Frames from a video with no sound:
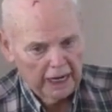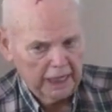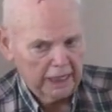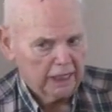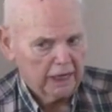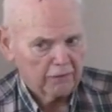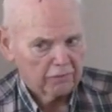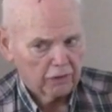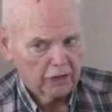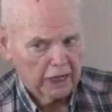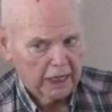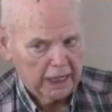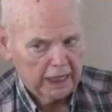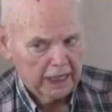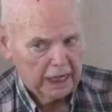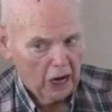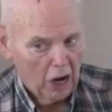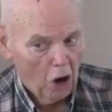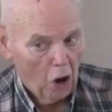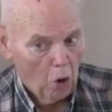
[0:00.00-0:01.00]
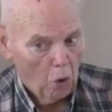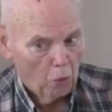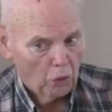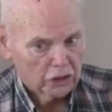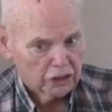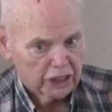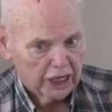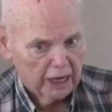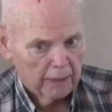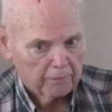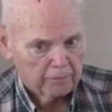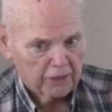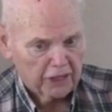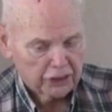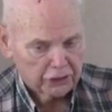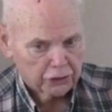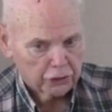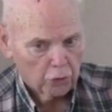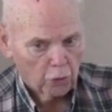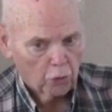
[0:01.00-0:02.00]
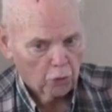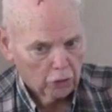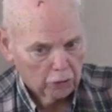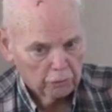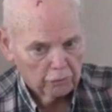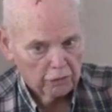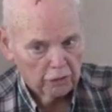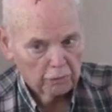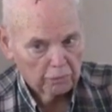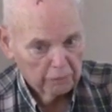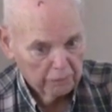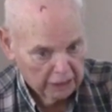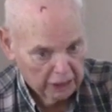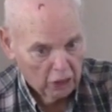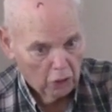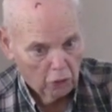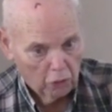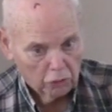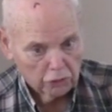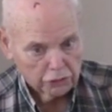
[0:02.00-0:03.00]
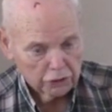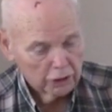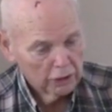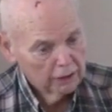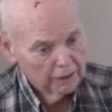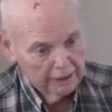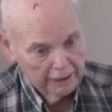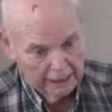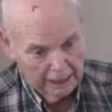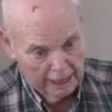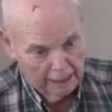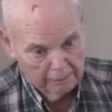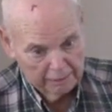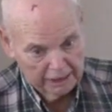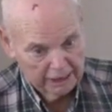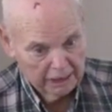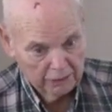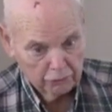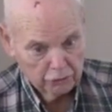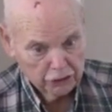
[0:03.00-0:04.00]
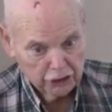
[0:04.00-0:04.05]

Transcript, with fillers: He always kept that sword because, I mean, it